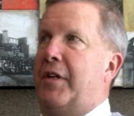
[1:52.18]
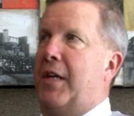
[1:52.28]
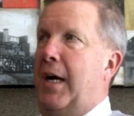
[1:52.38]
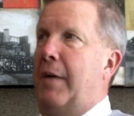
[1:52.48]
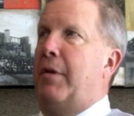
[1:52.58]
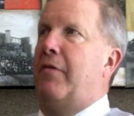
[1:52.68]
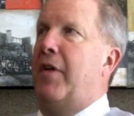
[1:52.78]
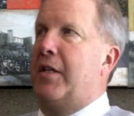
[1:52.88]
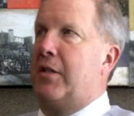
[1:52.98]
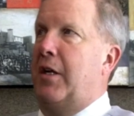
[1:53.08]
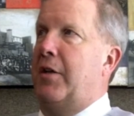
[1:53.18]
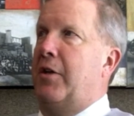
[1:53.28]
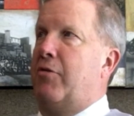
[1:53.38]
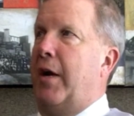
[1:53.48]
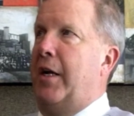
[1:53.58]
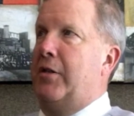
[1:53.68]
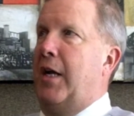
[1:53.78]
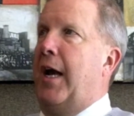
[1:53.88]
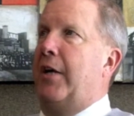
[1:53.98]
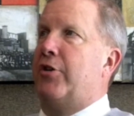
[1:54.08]
the time invested in the
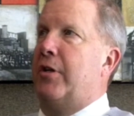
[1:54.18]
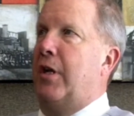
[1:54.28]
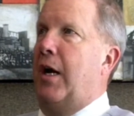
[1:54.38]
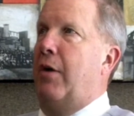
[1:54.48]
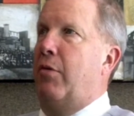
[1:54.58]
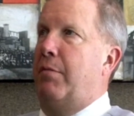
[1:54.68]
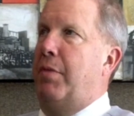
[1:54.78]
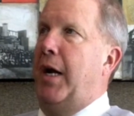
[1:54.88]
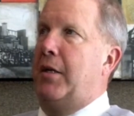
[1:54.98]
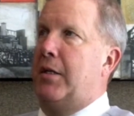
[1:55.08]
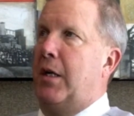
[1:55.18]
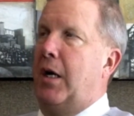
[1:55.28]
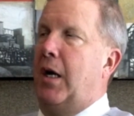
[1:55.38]
transaction, I would bet